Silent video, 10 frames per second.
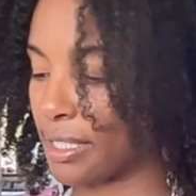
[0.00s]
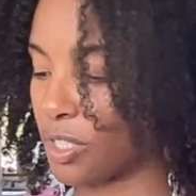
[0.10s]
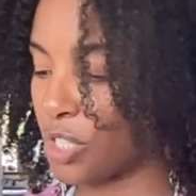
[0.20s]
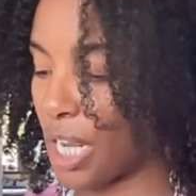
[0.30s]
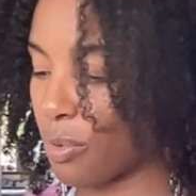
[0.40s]
The
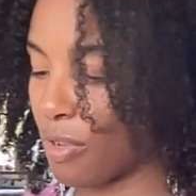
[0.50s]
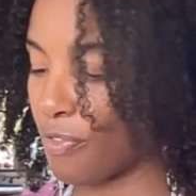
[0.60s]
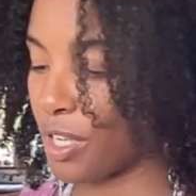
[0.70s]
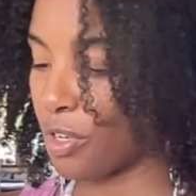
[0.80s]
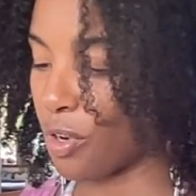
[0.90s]
shadowy
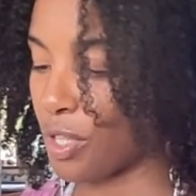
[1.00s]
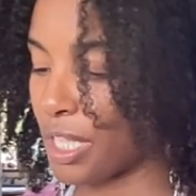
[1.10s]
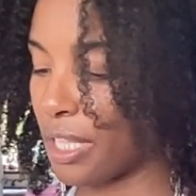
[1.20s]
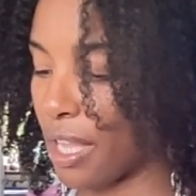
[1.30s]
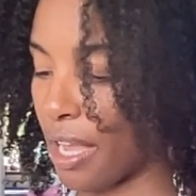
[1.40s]
figure on
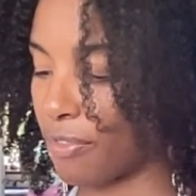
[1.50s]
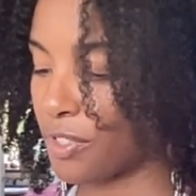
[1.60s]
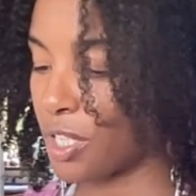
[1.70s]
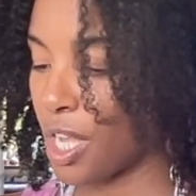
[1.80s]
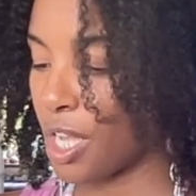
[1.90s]
the
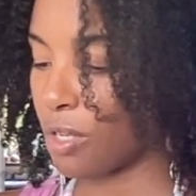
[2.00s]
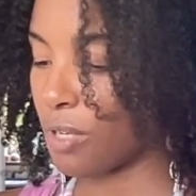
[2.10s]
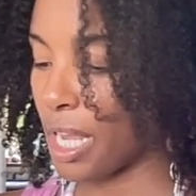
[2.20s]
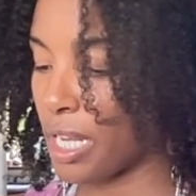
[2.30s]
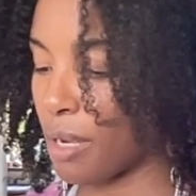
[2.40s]
left,
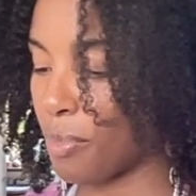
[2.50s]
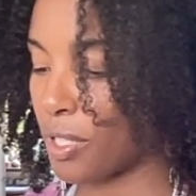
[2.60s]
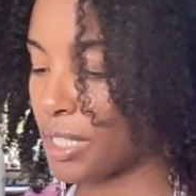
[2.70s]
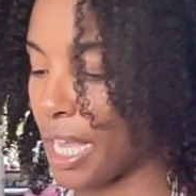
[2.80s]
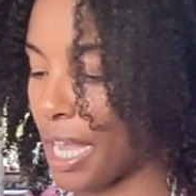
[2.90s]
uniting a
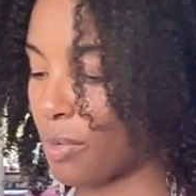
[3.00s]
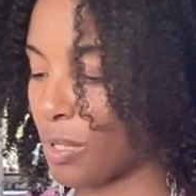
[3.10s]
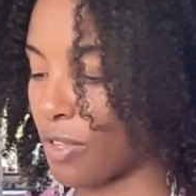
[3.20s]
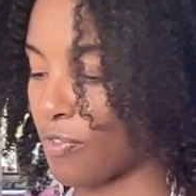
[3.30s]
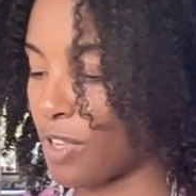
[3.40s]
bird's head
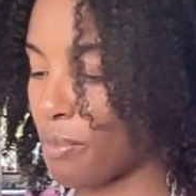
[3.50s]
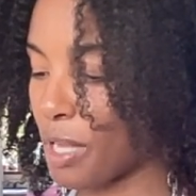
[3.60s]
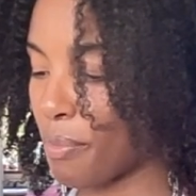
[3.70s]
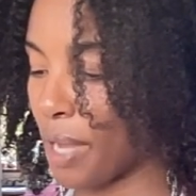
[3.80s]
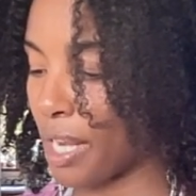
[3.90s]
with a
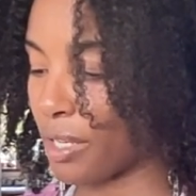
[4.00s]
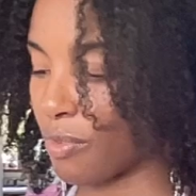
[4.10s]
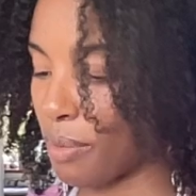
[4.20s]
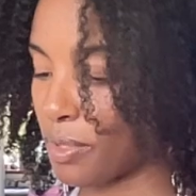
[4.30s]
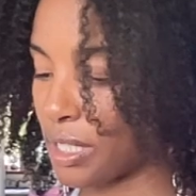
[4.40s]
female body,
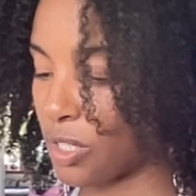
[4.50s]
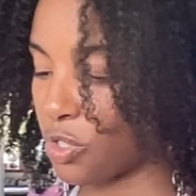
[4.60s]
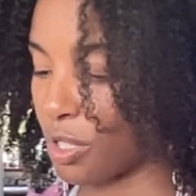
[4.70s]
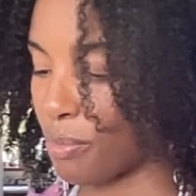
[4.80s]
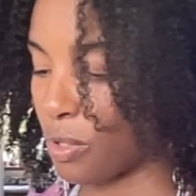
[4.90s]
represents
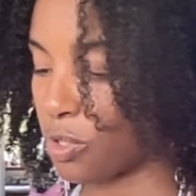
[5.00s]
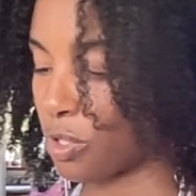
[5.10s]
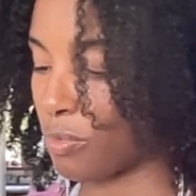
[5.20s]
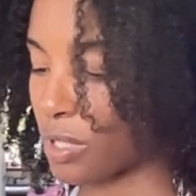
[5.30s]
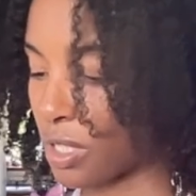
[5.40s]
your
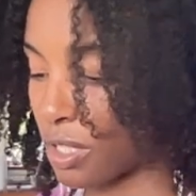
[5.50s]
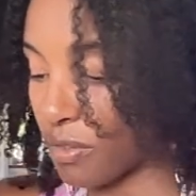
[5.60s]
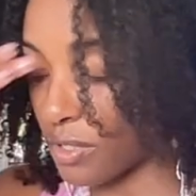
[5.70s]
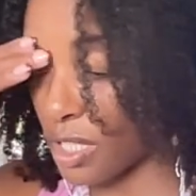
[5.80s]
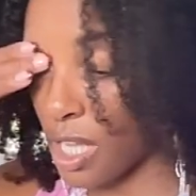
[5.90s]
emotional
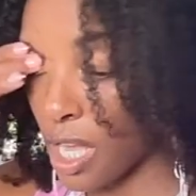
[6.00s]
reserves.